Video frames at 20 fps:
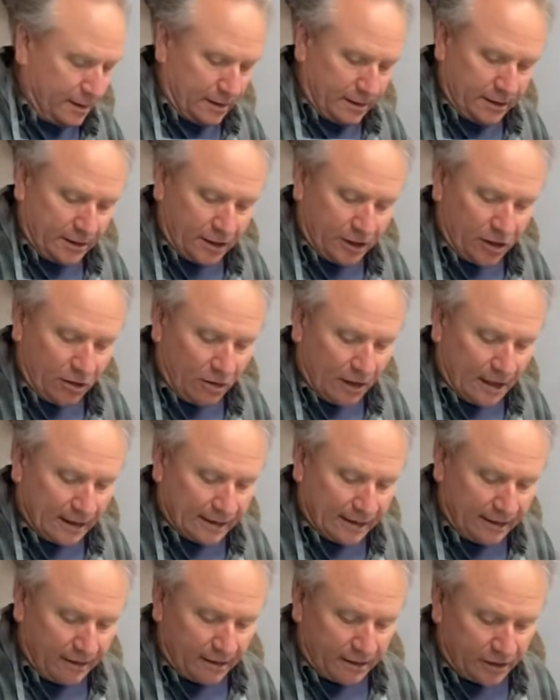Just go out
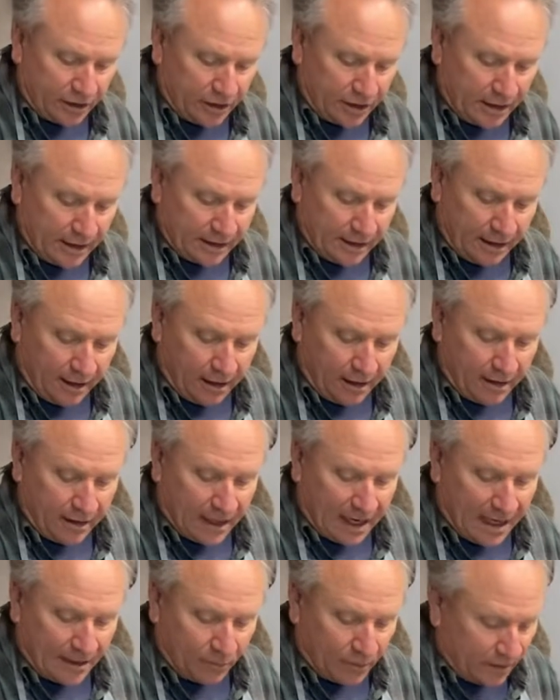there and sit there,
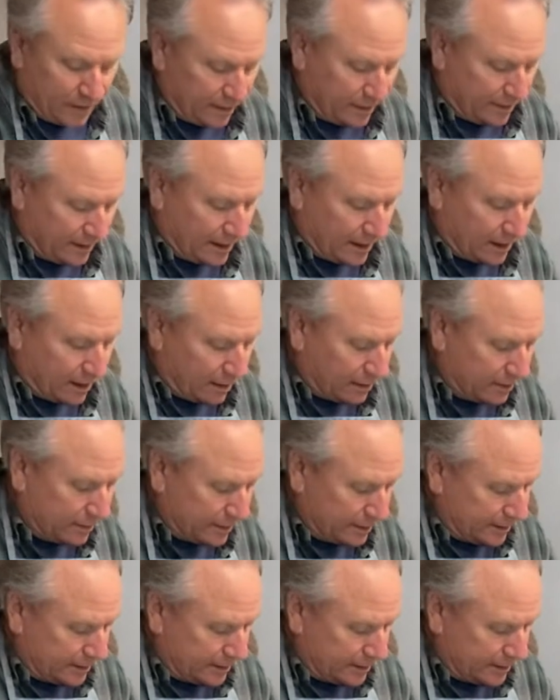not with, you know,